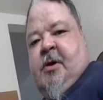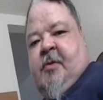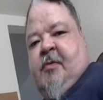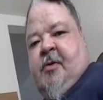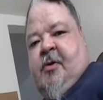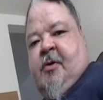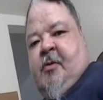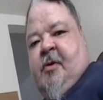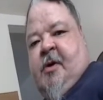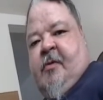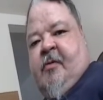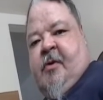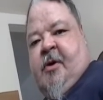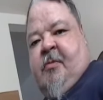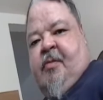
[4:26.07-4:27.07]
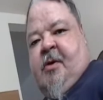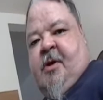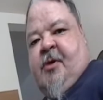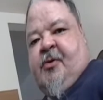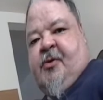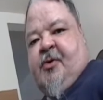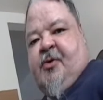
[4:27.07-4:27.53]
if you don't have any
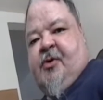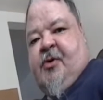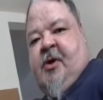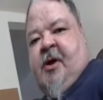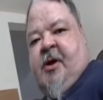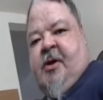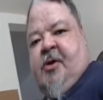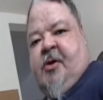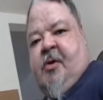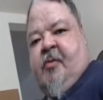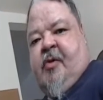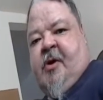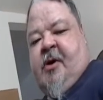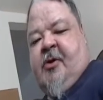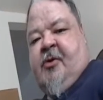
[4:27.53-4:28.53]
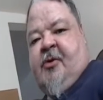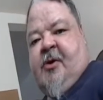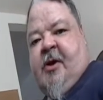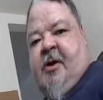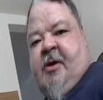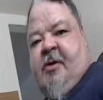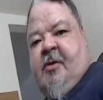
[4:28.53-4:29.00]
place to stay, you could probably
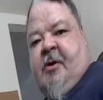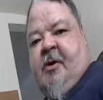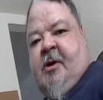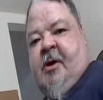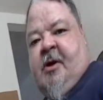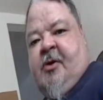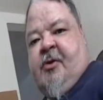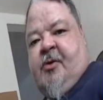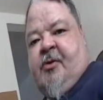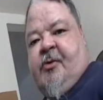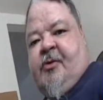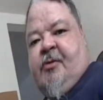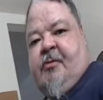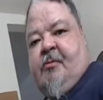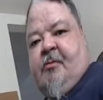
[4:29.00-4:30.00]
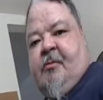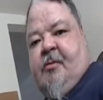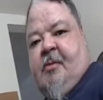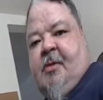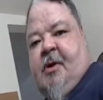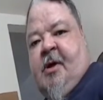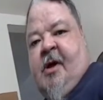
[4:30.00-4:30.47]
stay in the lodge's
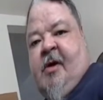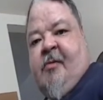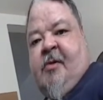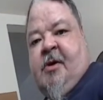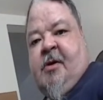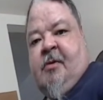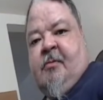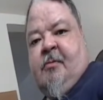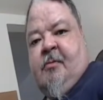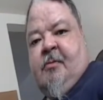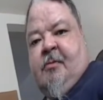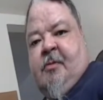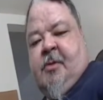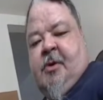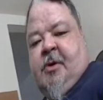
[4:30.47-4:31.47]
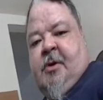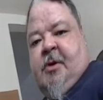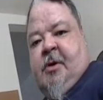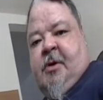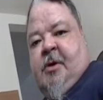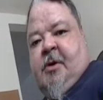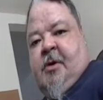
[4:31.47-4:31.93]
lobby
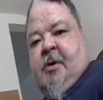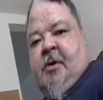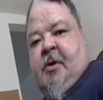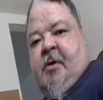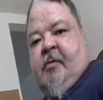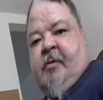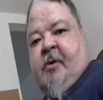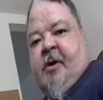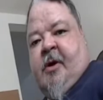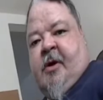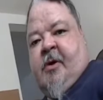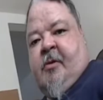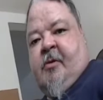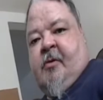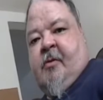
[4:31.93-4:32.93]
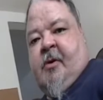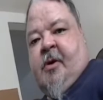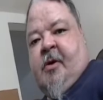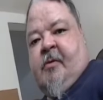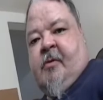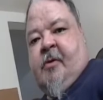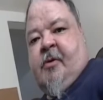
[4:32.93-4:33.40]
overnight or
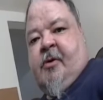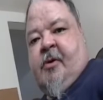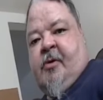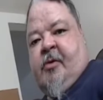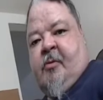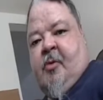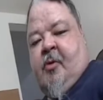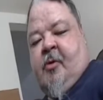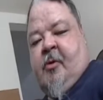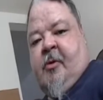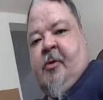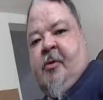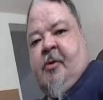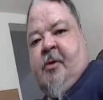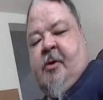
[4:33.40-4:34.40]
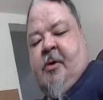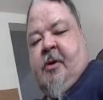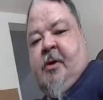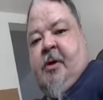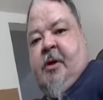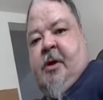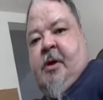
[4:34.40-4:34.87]
whatever until the morning,
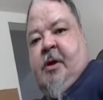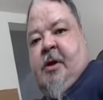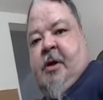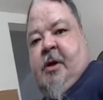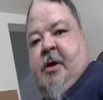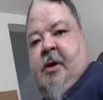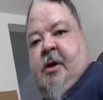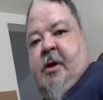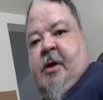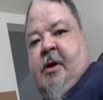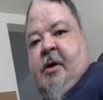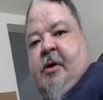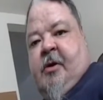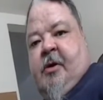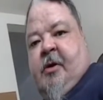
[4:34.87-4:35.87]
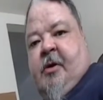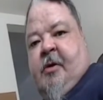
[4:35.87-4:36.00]
and